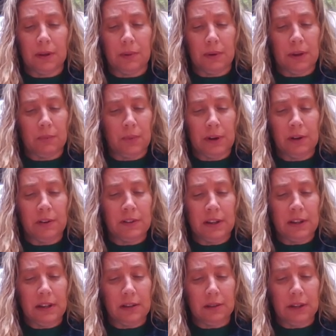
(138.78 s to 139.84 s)
And where is
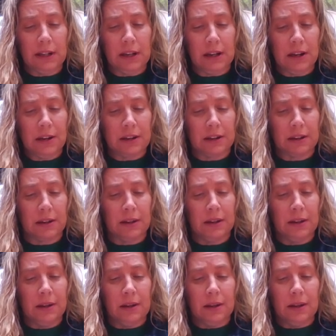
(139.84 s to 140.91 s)
Leon?"
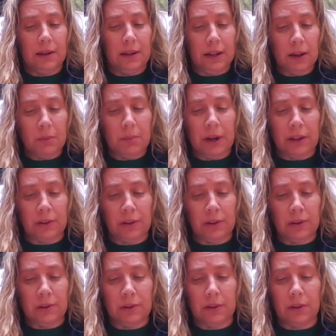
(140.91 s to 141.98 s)
"Here,
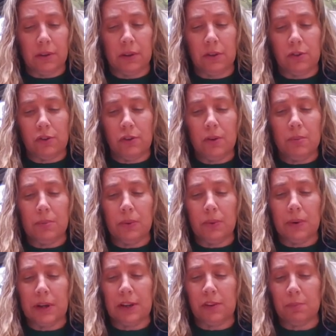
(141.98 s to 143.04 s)
Mother." The 2
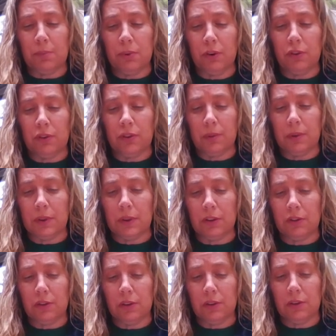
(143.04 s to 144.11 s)
boys pushed through the
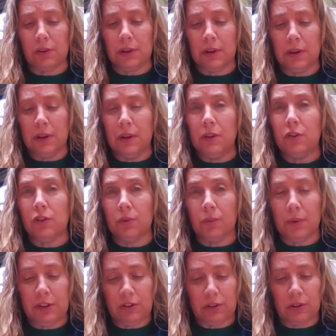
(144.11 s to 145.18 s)
children to
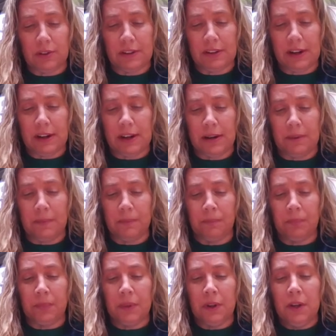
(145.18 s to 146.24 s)
reach her side.
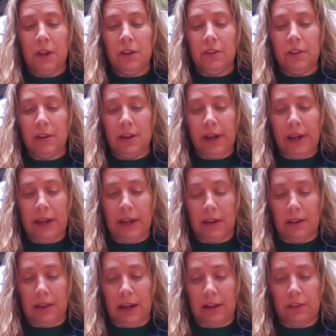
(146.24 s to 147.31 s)
"Tonight,"
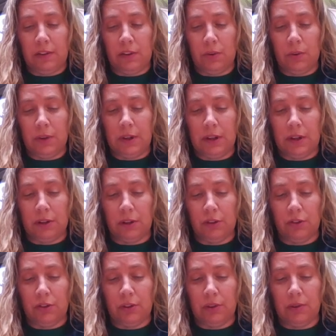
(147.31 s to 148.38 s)
Gladys told the younger
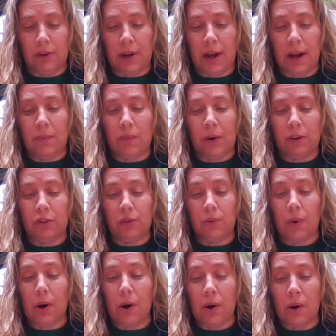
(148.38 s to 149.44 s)
children, "I want you
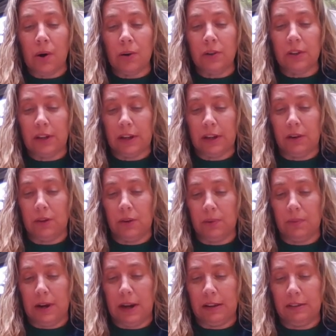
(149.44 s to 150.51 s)
all to get a good
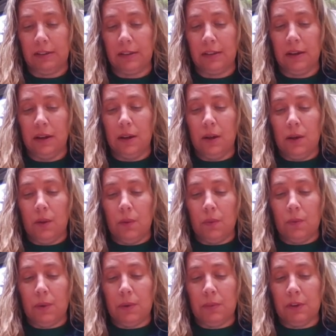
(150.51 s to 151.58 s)
rest.
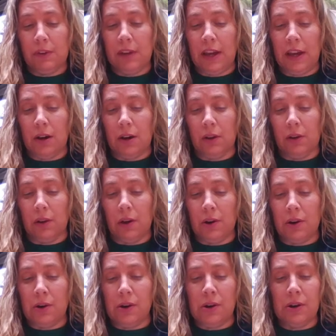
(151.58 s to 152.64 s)
We will take a
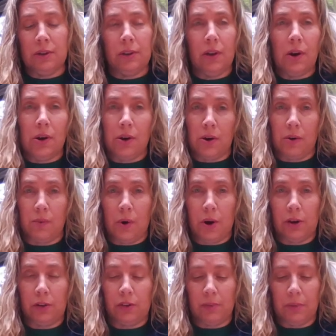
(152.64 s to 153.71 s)
long, long
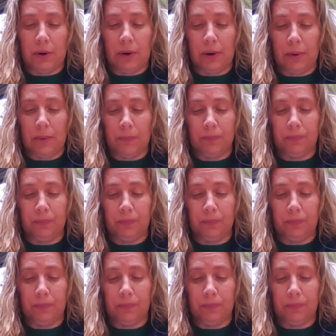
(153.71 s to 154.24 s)
walk tomorrow."